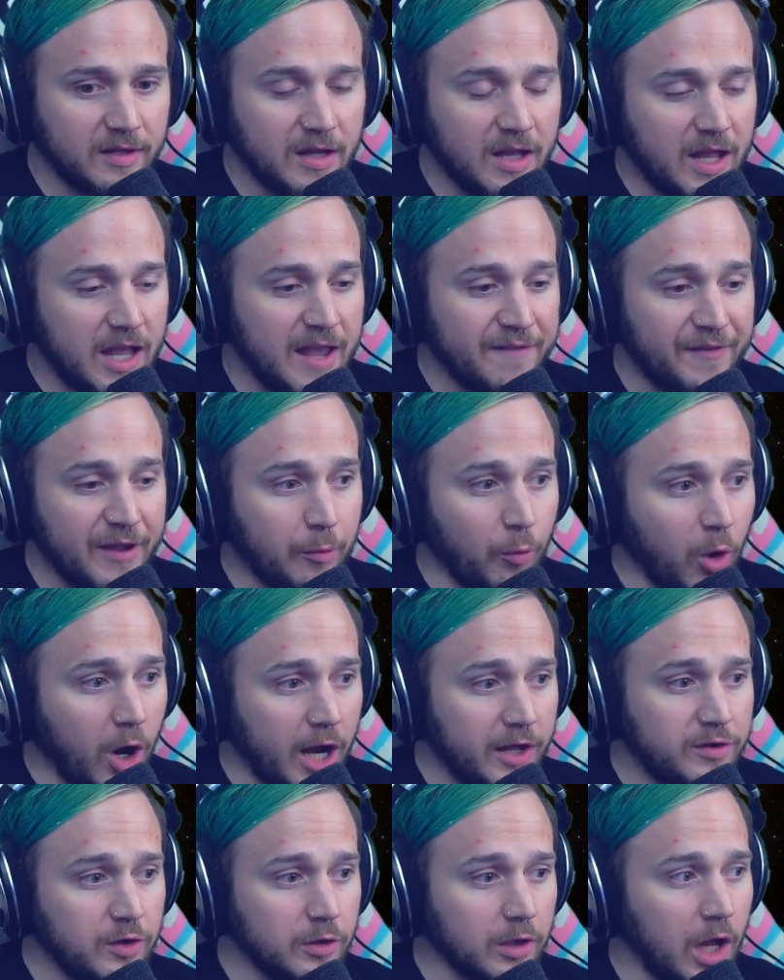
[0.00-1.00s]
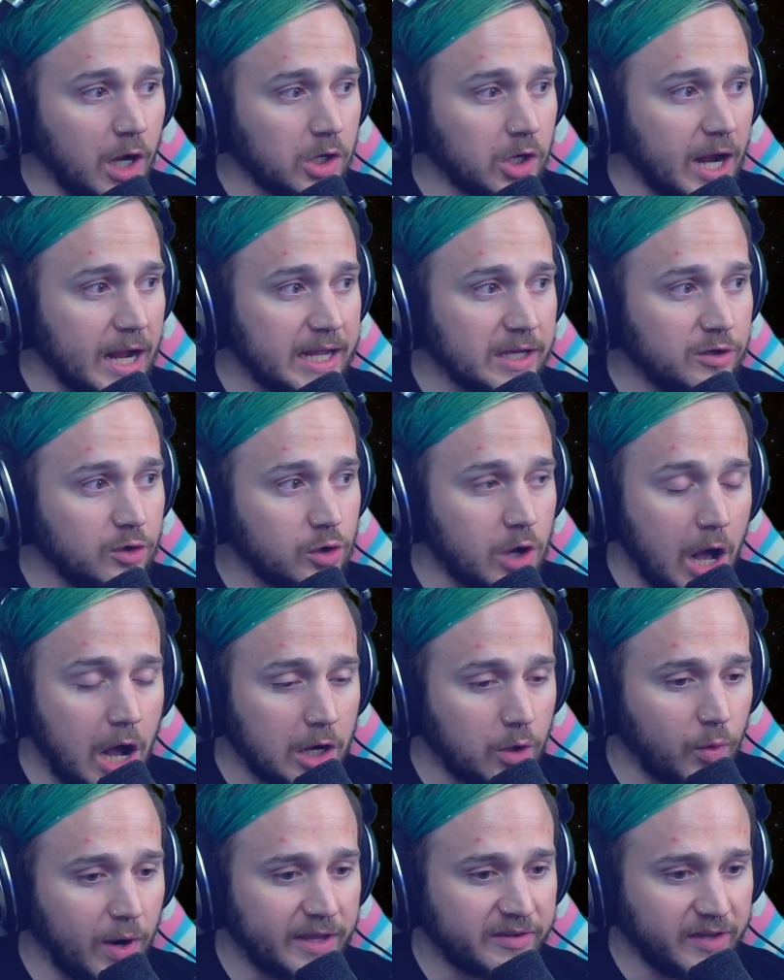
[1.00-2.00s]
If I want to do longer, I can do
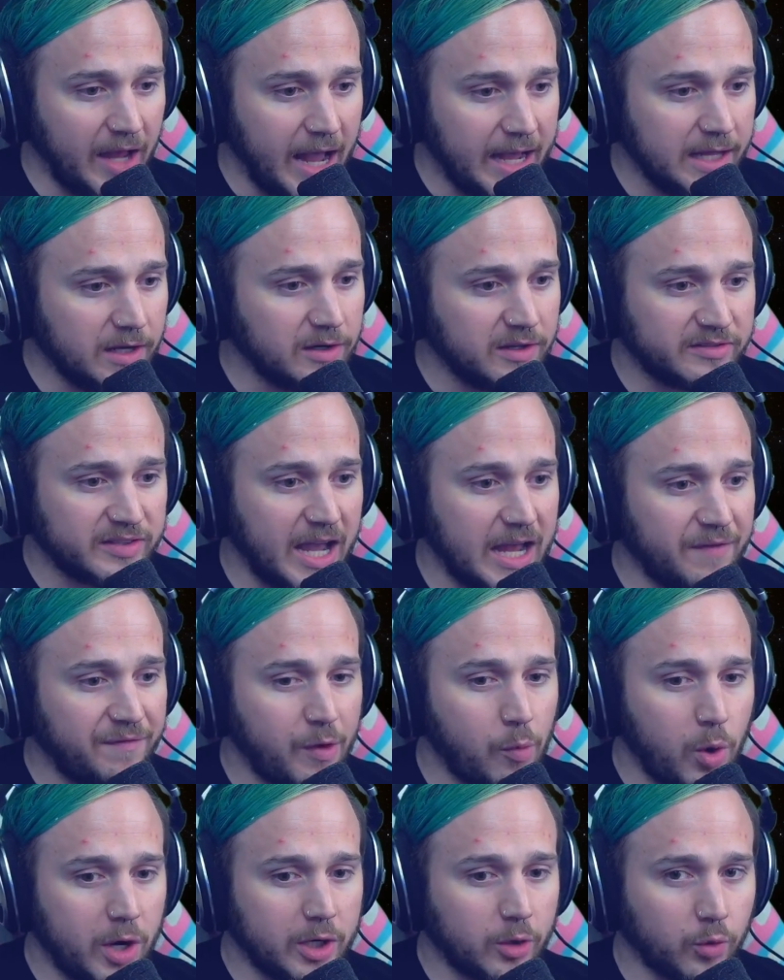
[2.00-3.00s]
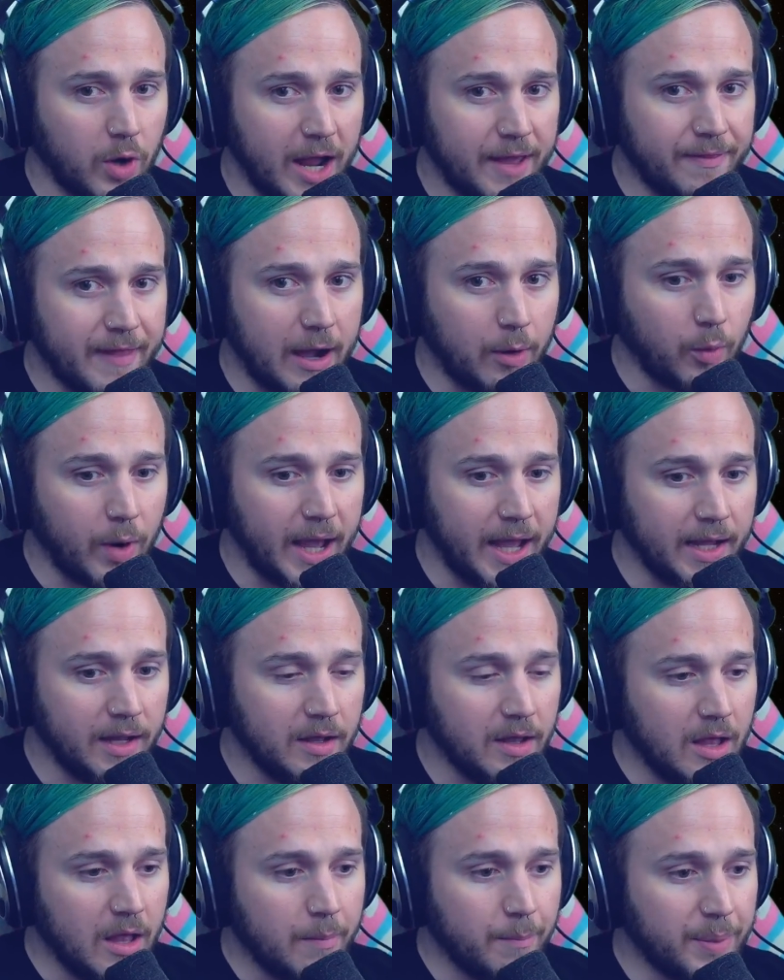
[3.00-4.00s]
Conquest. I can decide if I want to grind that way.
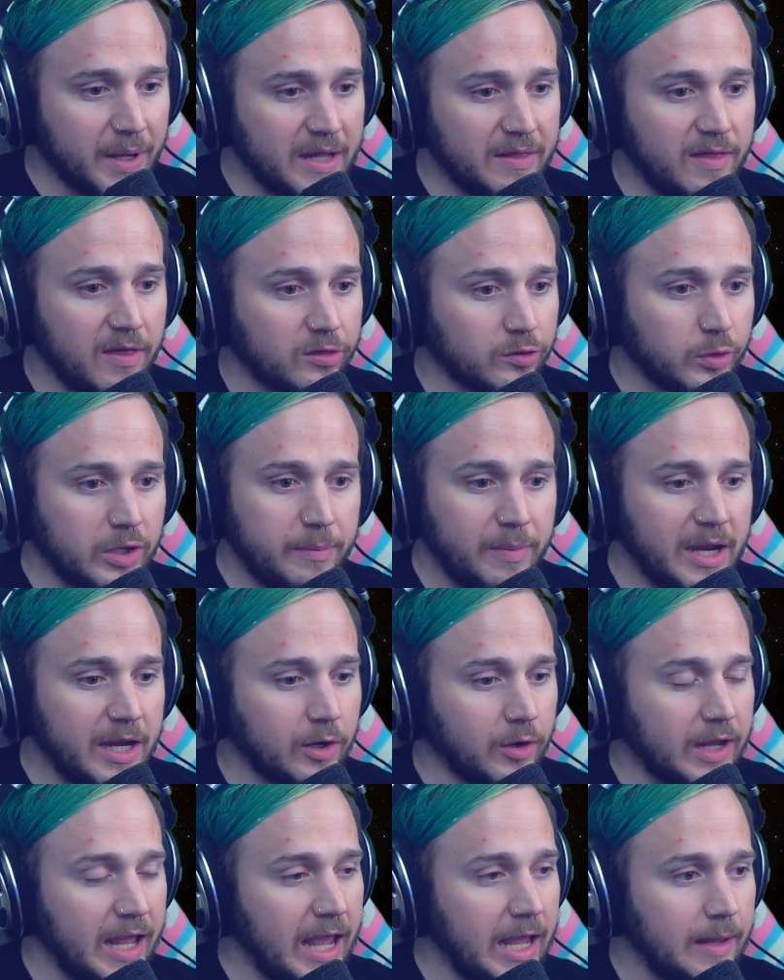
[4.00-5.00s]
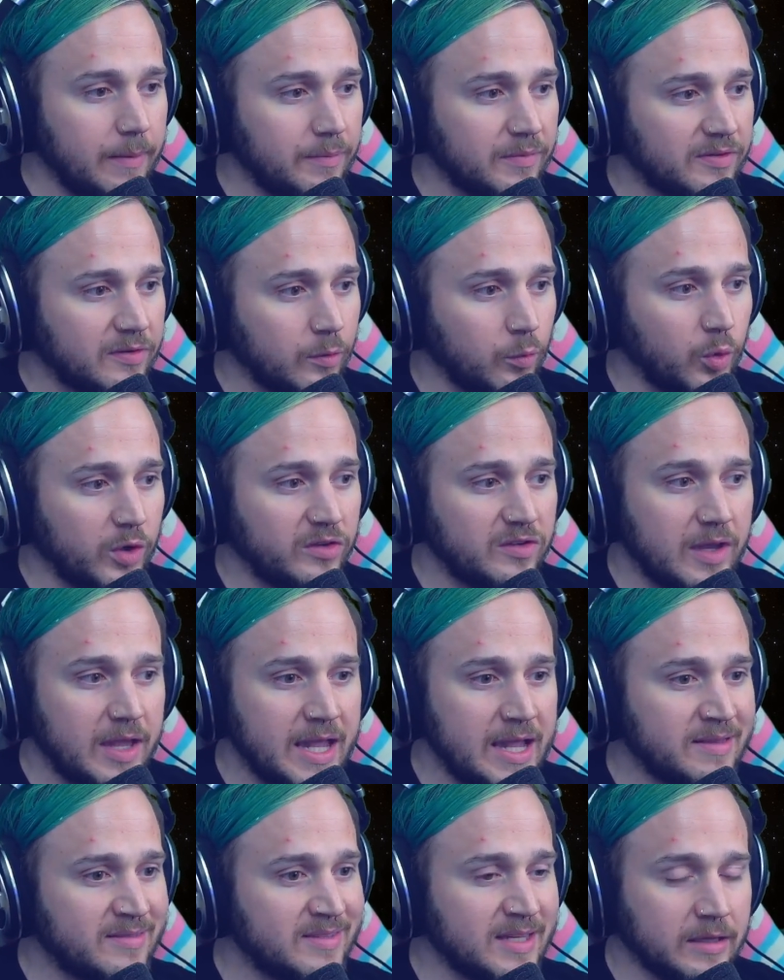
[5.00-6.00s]
But the 3-minute games was
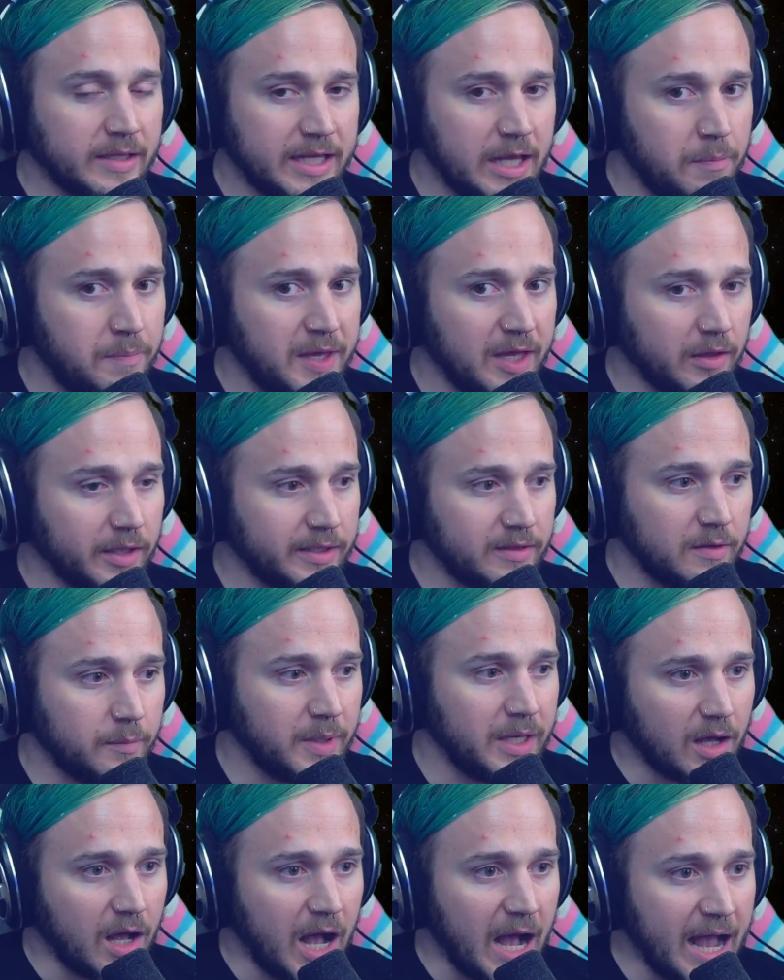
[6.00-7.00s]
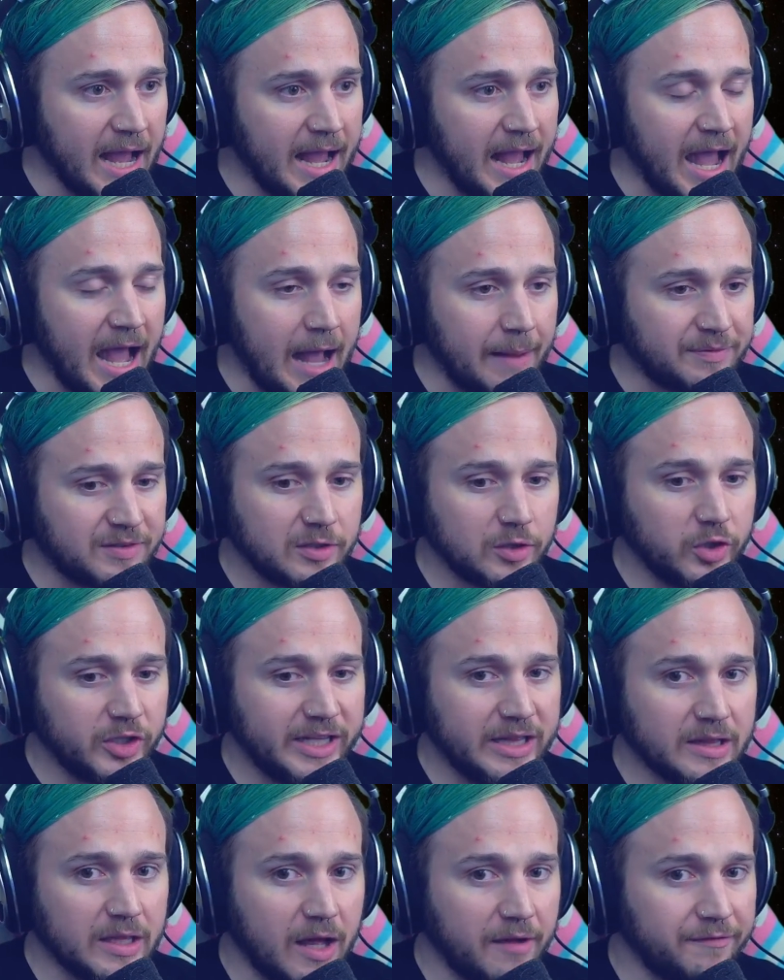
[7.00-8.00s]
instantly appealing to me. I absolutely
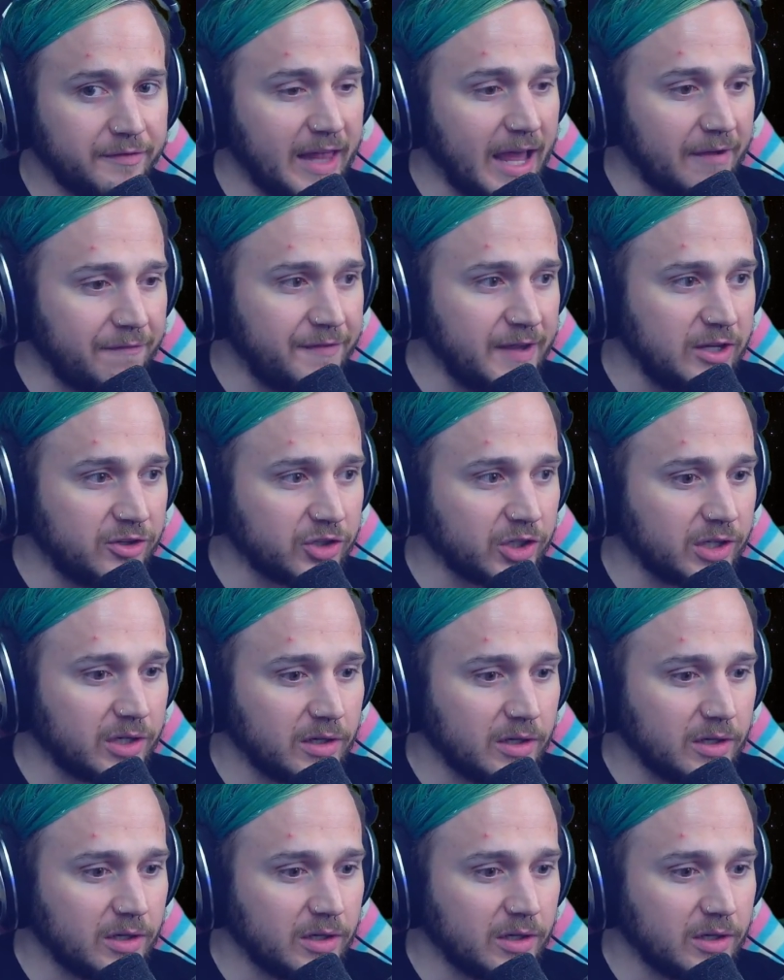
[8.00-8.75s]
love that feature.